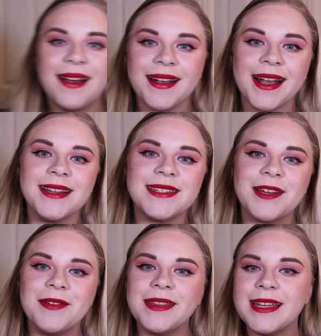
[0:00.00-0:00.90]
Okay,
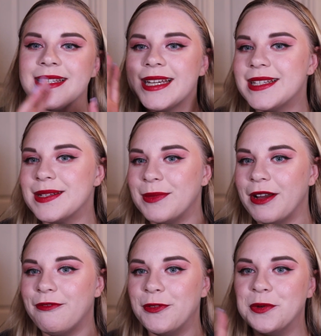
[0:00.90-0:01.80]
so this is
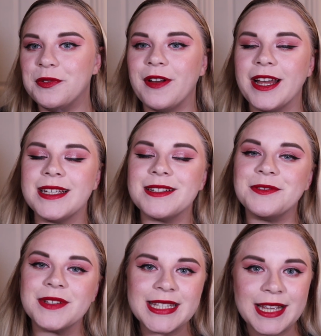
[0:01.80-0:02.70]
my full face
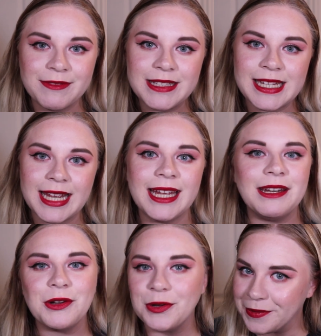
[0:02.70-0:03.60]
of
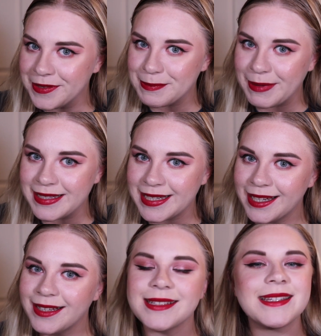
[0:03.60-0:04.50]
17
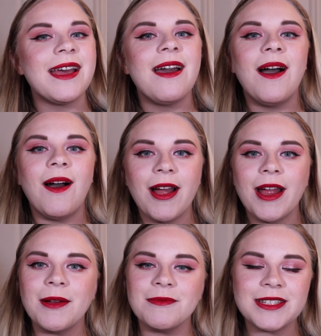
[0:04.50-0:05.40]
Cosmetics.
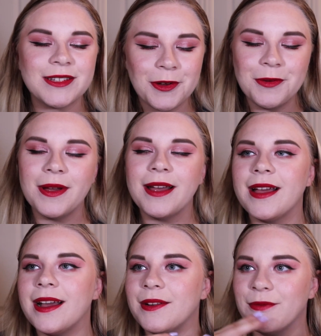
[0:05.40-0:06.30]
I am so
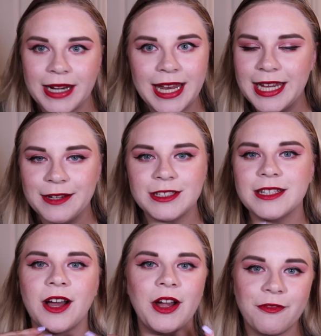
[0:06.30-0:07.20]

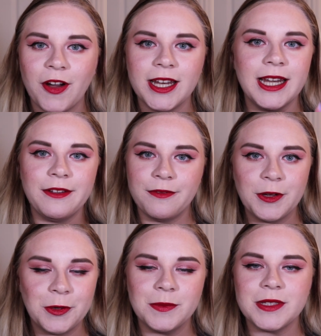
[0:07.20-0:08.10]
relieved that I finally
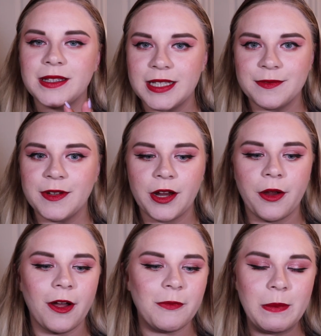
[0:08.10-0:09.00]
filmed this video.
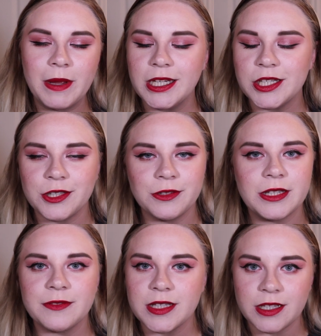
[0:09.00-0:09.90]
I've been meaning to do
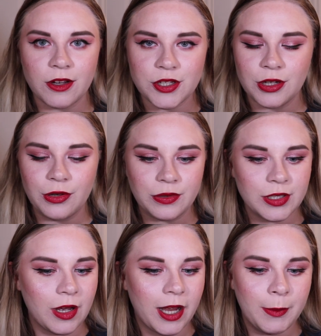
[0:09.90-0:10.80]
this for such a long
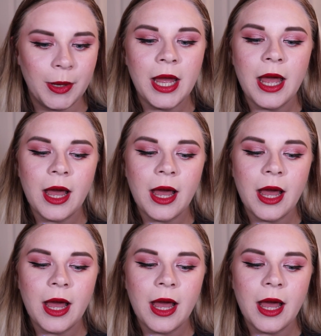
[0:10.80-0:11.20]
time.